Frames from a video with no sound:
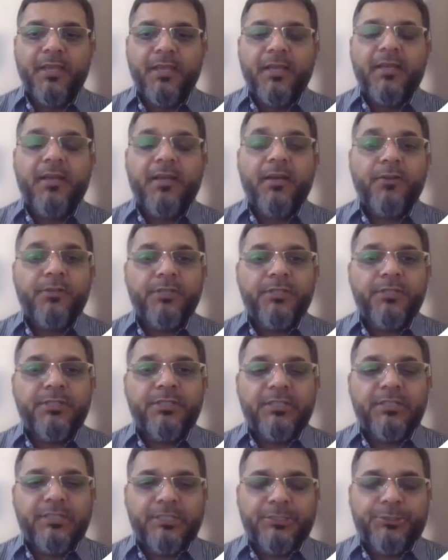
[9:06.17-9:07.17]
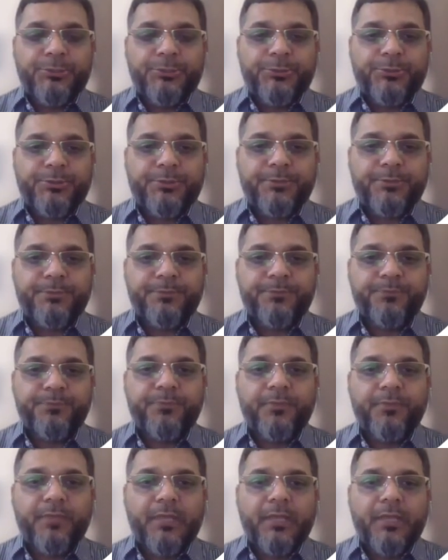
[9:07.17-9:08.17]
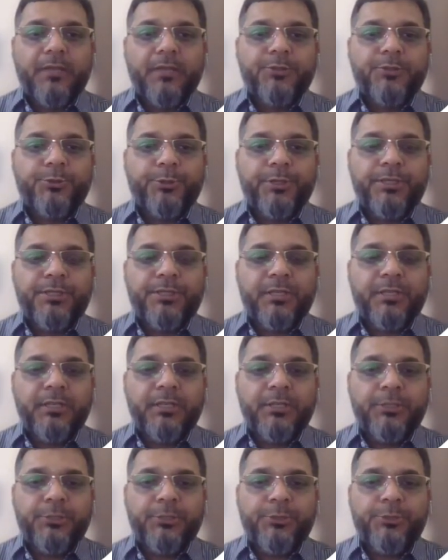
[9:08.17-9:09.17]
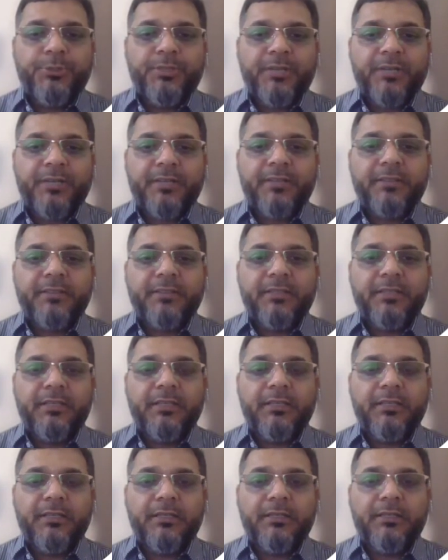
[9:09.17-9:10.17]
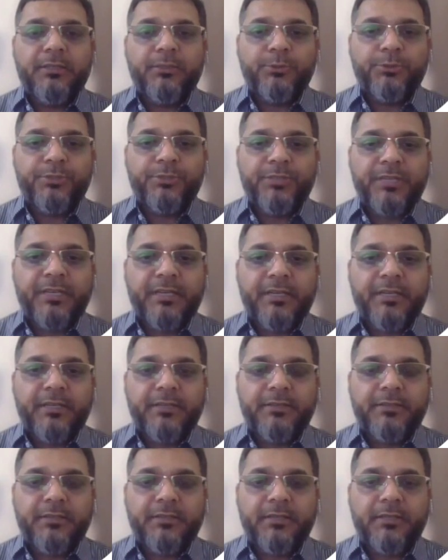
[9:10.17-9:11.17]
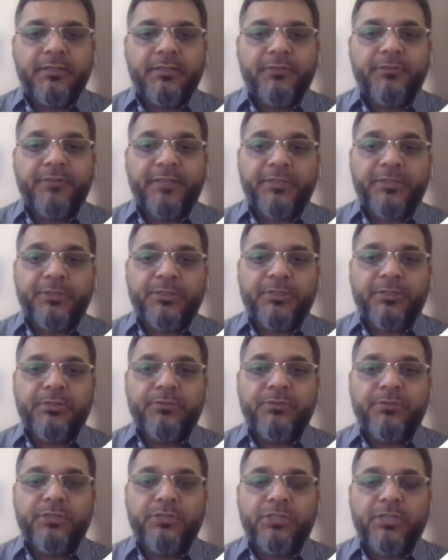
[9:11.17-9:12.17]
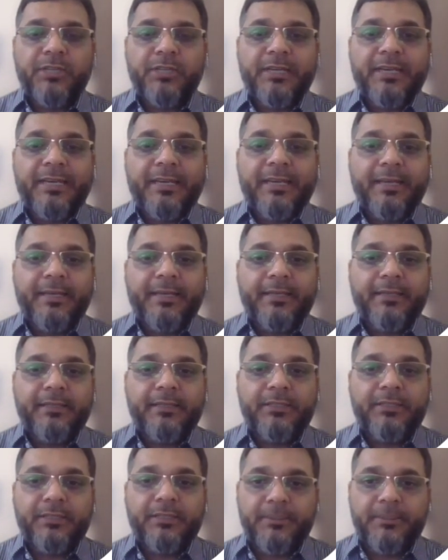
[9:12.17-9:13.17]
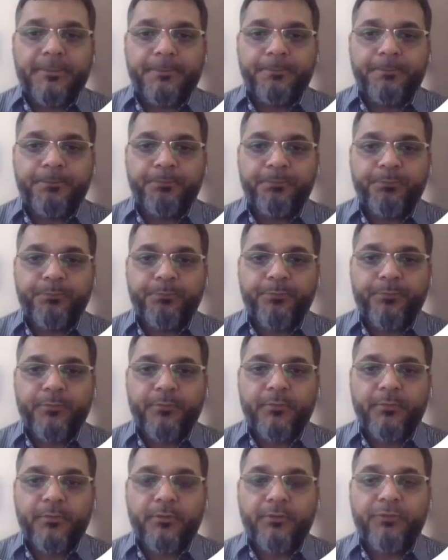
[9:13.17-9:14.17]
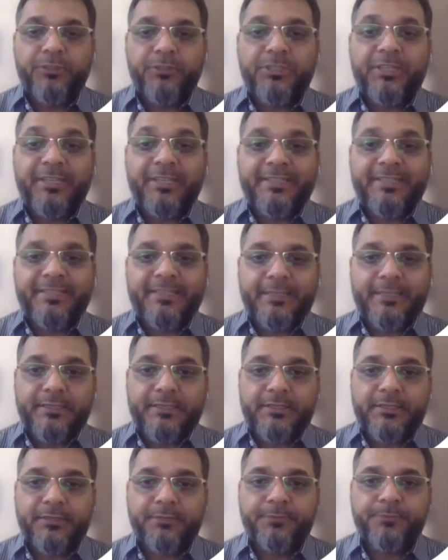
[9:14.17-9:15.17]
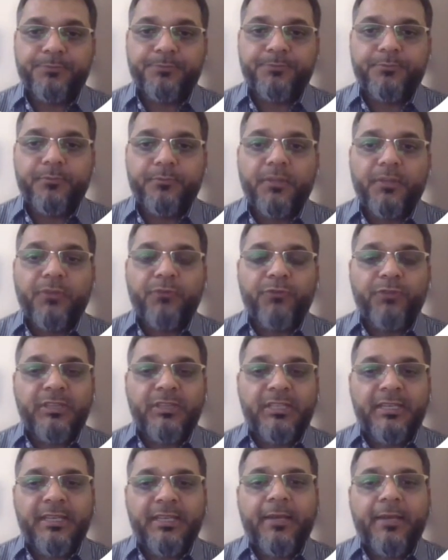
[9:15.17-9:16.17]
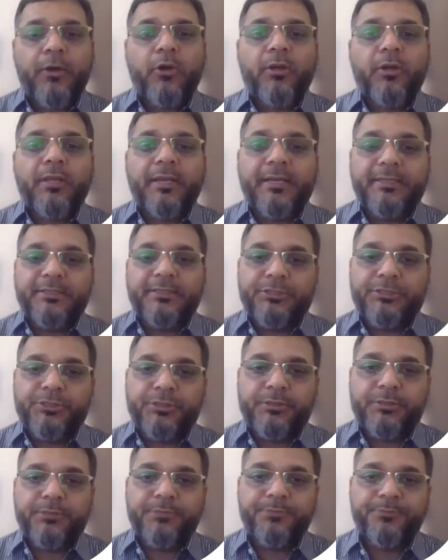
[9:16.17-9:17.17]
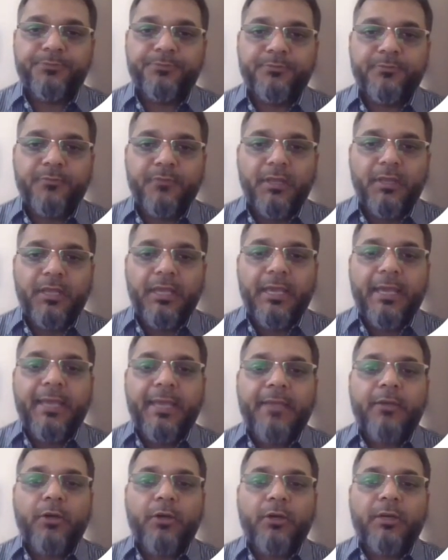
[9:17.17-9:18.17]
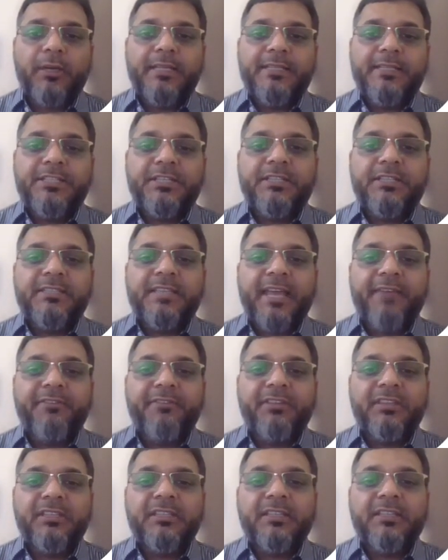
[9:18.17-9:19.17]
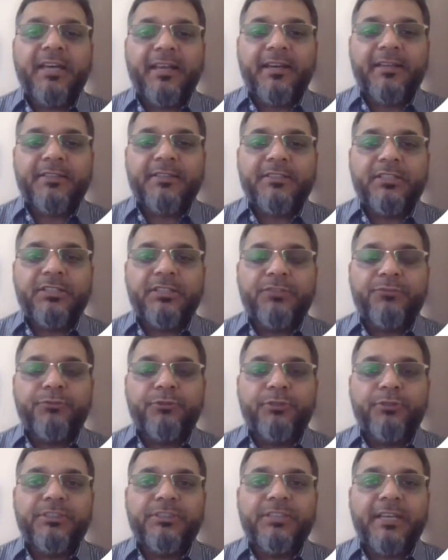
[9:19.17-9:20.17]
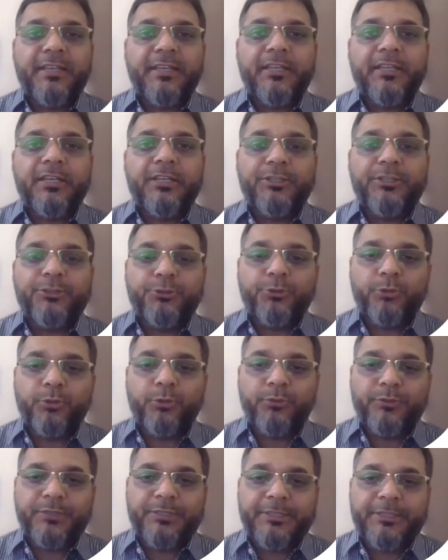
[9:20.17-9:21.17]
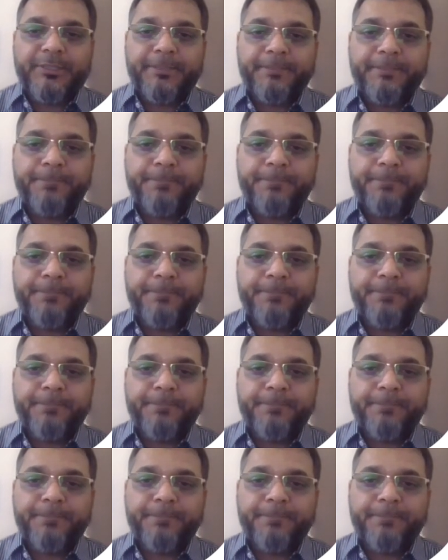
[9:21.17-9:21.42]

Now the internal issues. So internal issues are the those areas or the factors which are lying there, which exist within an organization, and organization is having the direct influence or the control over there.